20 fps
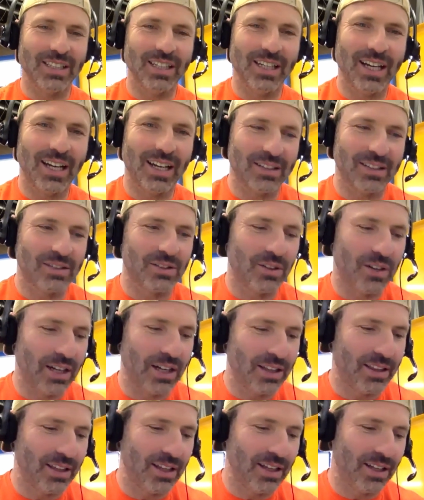Yeah, so I
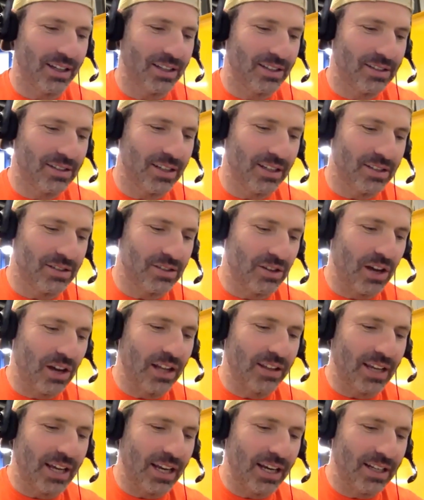think it's
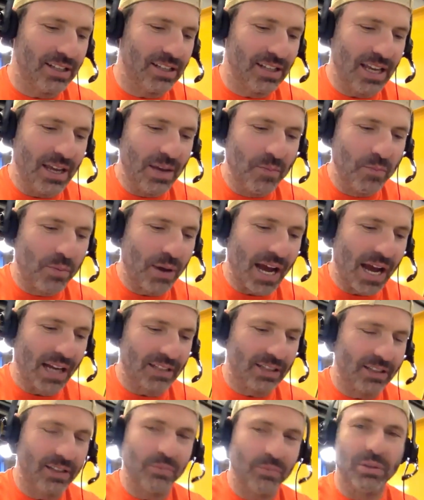not that it has
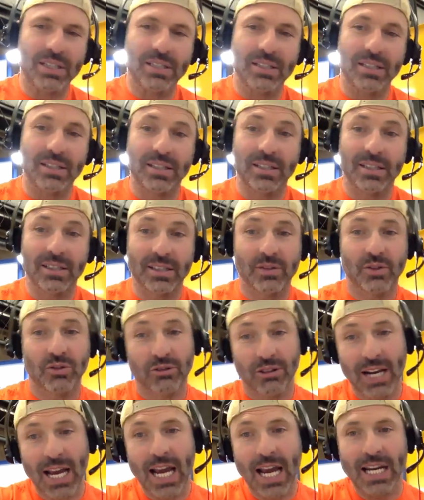impacted the business, it's
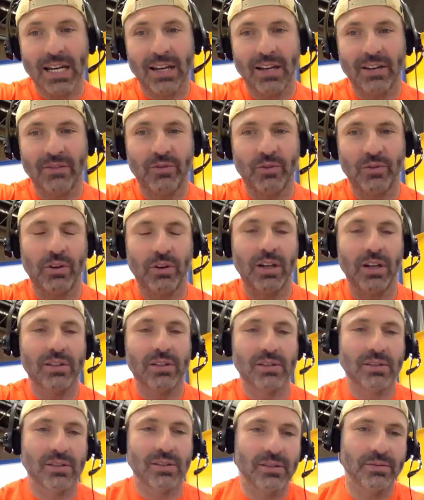created it for
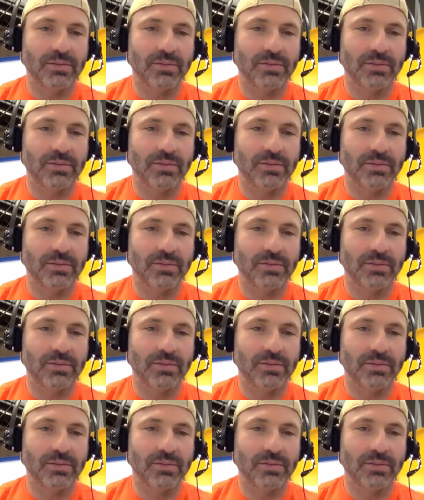us.